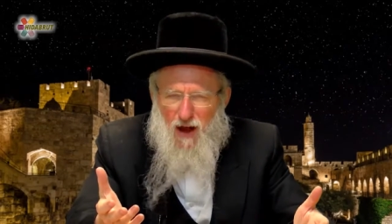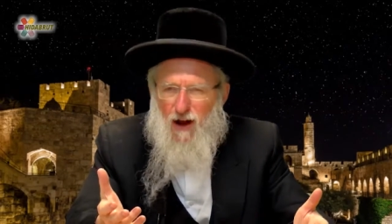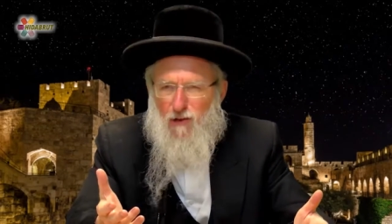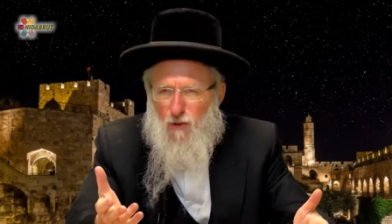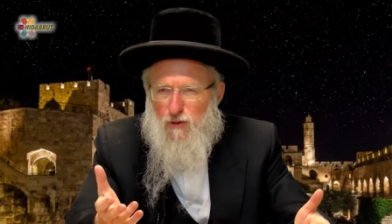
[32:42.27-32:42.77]

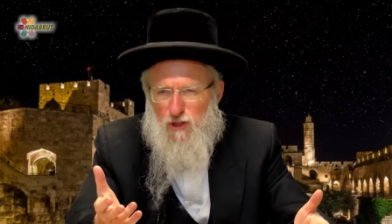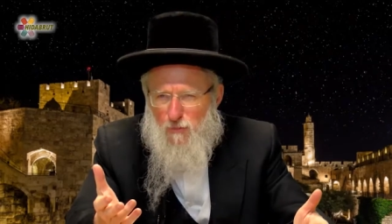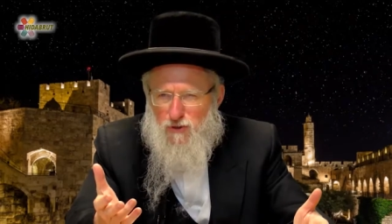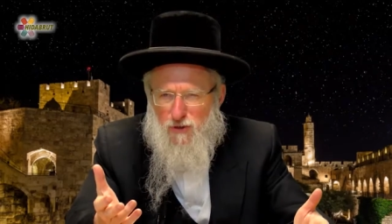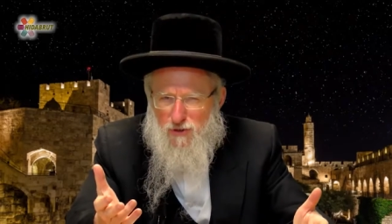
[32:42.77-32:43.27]
are local
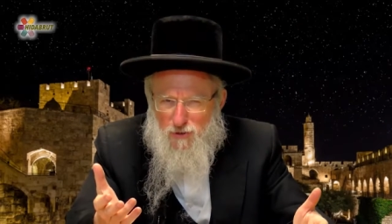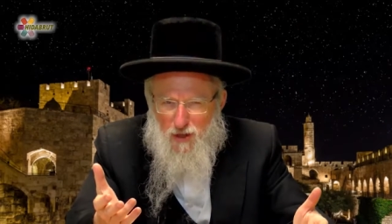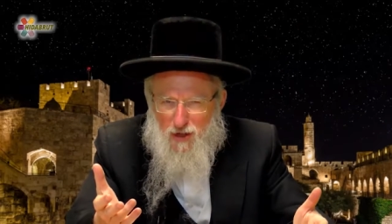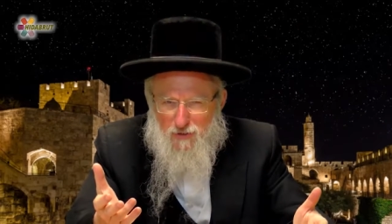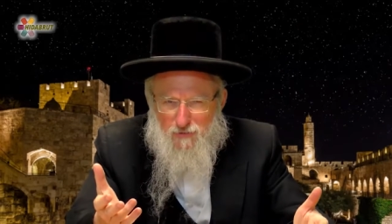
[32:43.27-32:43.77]
shepherds going to do
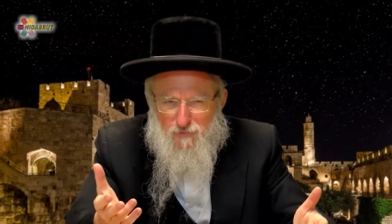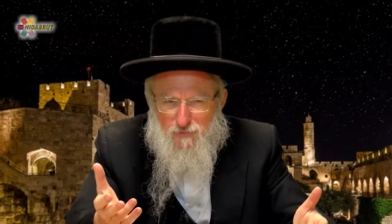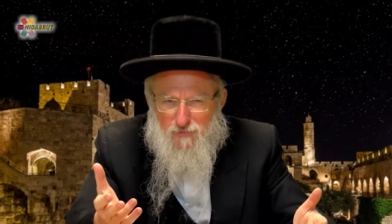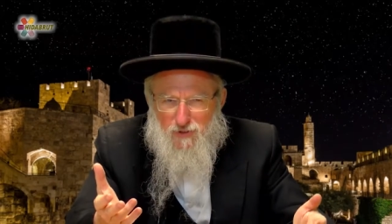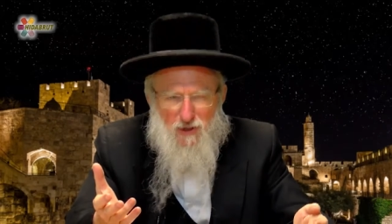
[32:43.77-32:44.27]
that
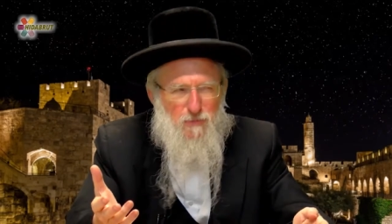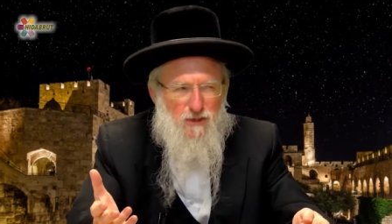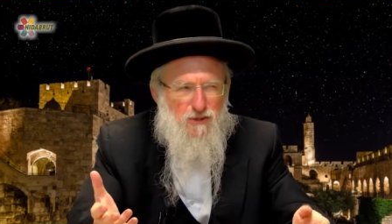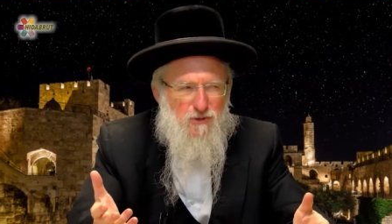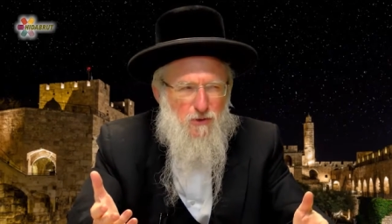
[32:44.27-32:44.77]
to the
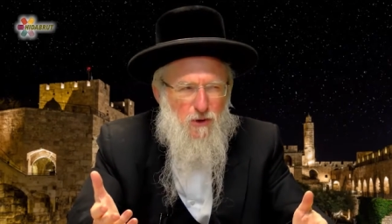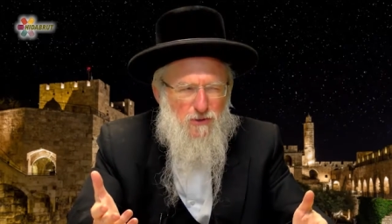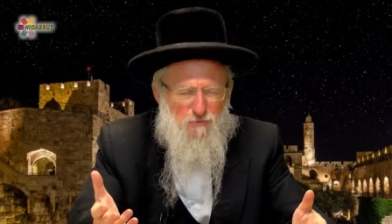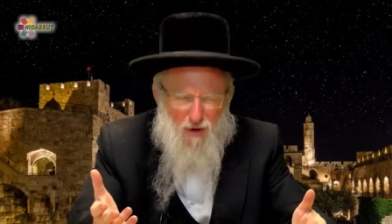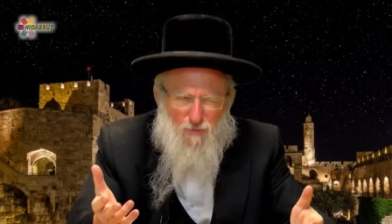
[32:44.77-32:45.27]
minister's
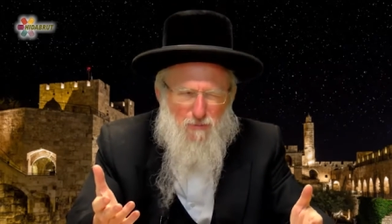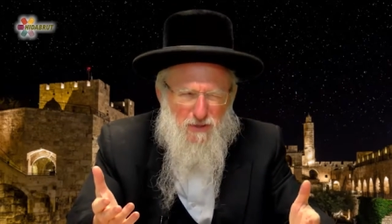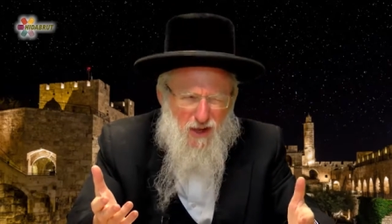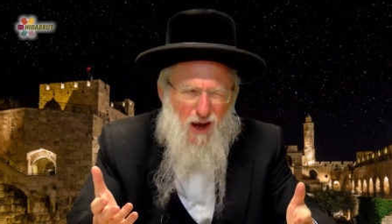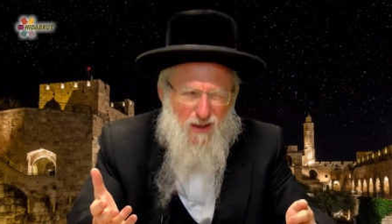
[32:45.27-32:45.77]
daughters?
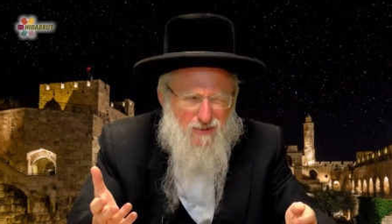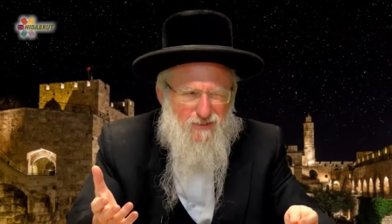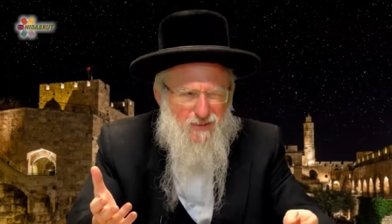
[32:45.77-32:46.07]
Probably not.